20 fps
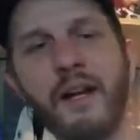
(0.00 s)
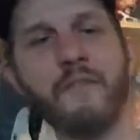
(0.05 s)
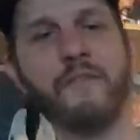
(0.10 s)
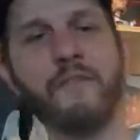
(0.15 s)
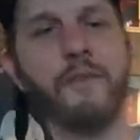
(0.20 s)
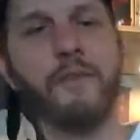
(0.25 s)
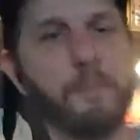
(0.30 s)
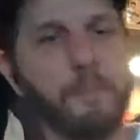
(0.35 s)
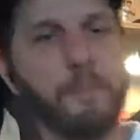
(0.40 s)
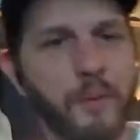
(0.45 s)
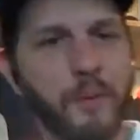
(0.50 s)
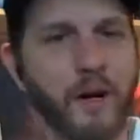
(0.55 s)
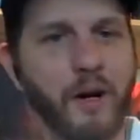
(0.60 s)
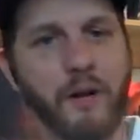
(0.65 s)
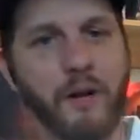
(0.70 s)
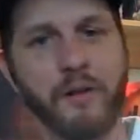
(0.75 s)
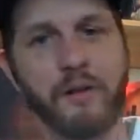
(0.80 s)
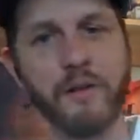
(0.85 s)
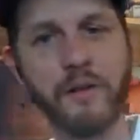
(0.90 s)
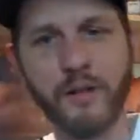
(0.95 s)

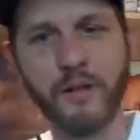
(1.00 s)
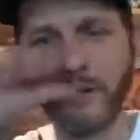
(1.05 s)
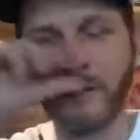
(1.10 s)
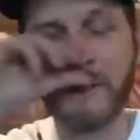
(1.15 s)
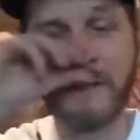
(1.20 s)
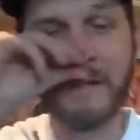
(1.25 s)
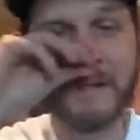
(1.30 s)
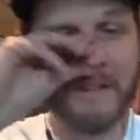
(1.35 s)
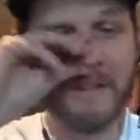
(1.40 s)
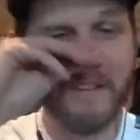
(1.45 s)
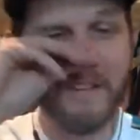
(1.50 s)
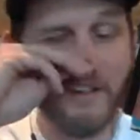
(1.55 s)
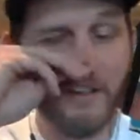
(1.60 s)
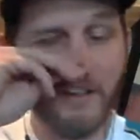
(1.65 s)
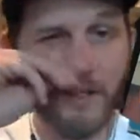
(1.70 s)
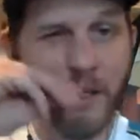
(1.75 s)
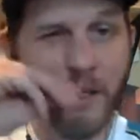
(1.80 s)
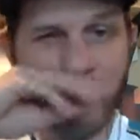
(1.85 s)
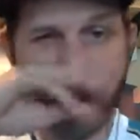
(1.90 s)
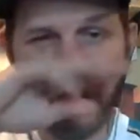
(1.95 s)
football or,
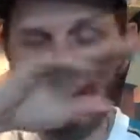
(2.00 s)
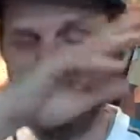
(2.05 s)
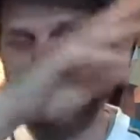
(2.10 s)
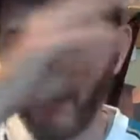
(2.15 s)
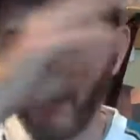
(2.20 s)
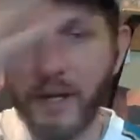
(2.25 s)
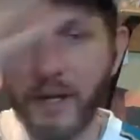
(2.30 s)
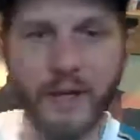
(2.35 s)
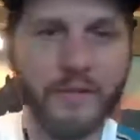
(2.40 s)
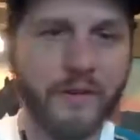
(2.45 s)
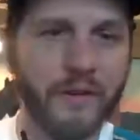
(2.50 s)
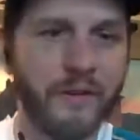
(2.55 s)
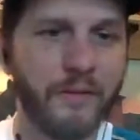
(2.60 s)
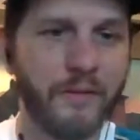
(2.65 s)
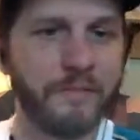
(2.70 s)
you know, whatever.